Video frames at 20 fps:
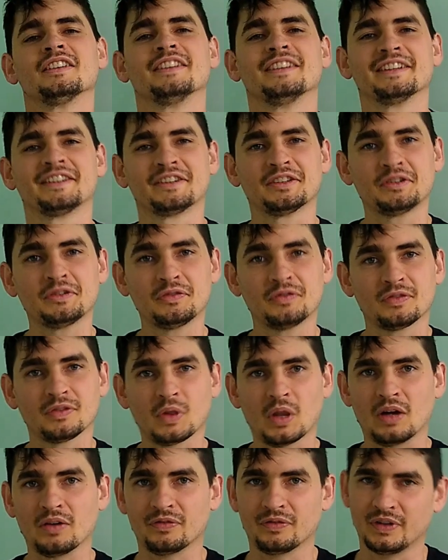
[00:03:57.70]
This is
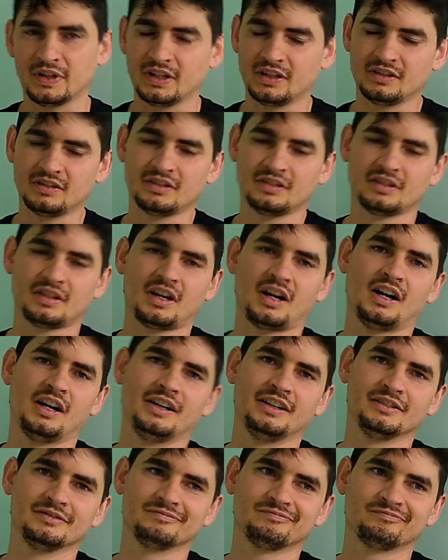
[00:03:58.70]
Fluffy.
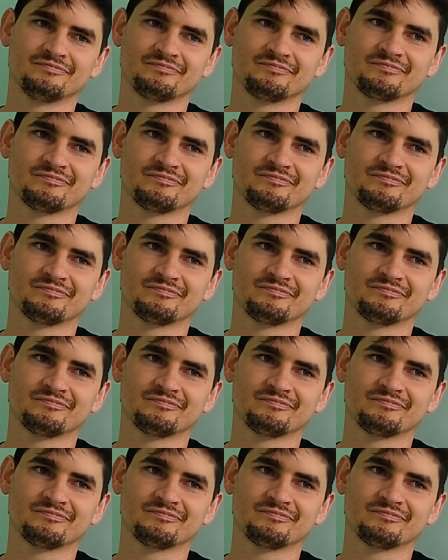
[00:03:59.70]
Um,